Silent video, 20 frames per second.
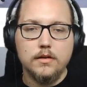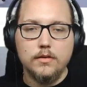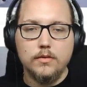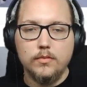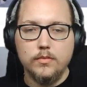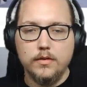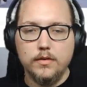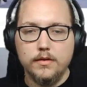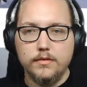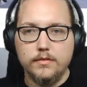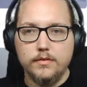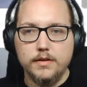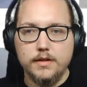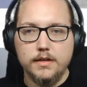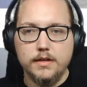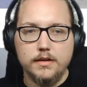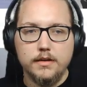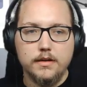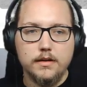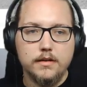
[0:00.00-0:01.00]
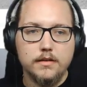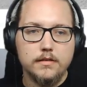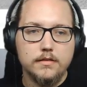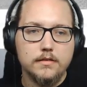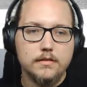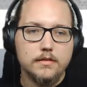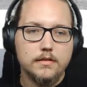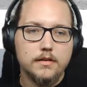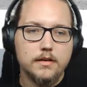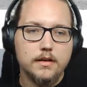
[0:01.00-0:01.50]
with the
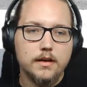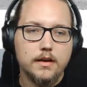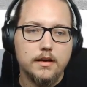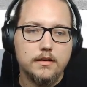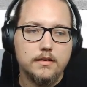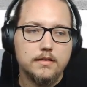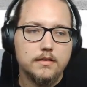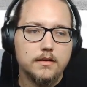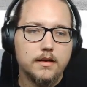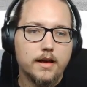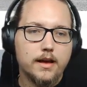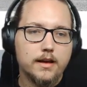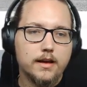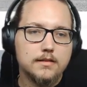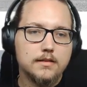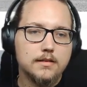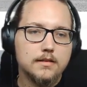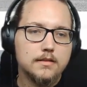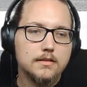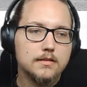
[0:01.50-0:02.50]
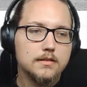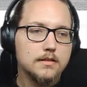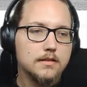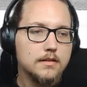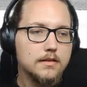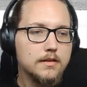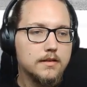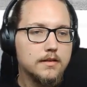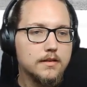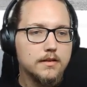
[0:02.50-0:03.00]
X axis,
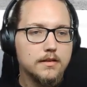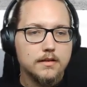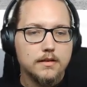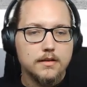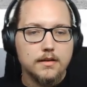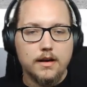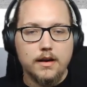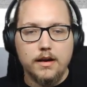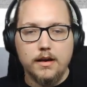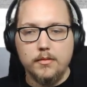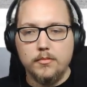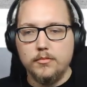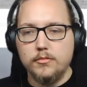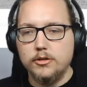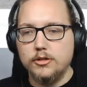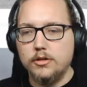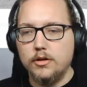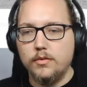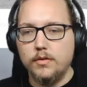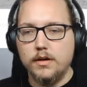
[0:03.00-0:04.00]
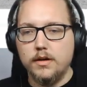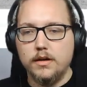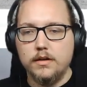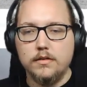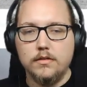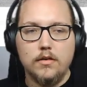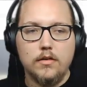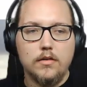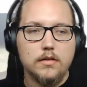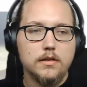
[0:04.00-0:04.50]
I'm showing it
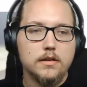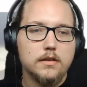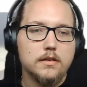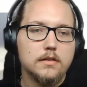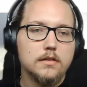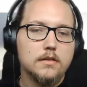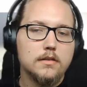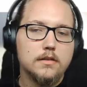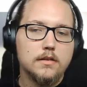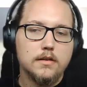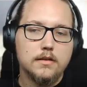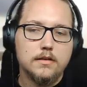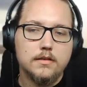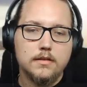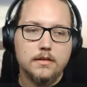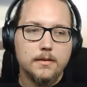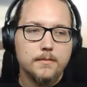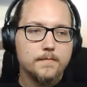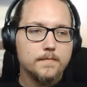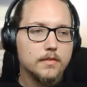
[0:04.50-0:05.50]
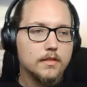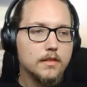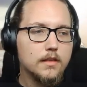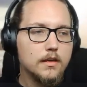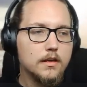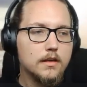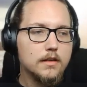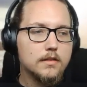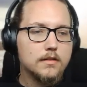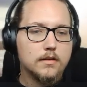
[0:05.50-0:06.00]
all in this.
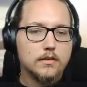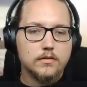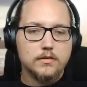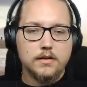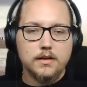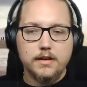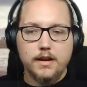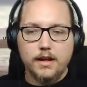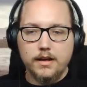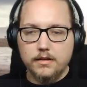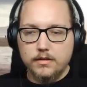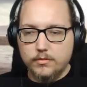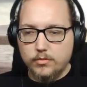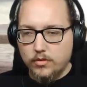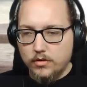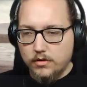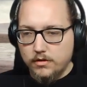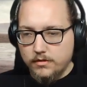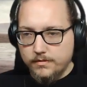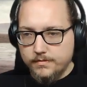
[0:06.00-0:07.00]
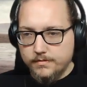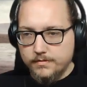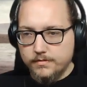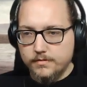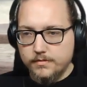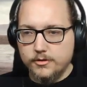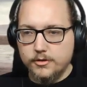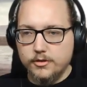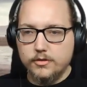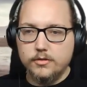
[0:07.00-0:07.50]
So the next one,
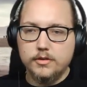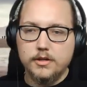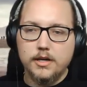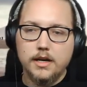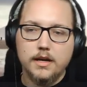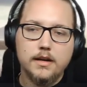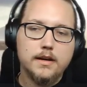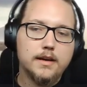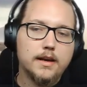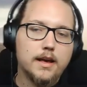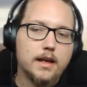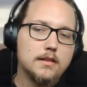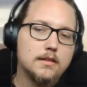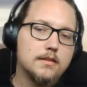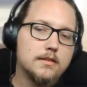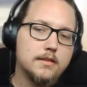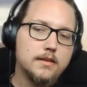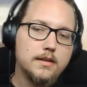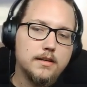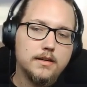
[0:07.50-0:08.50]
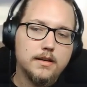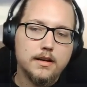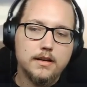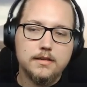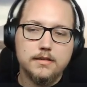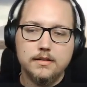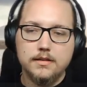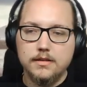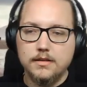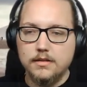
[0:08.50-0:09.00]
you can again see
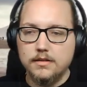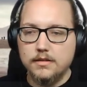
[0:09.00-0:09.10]
that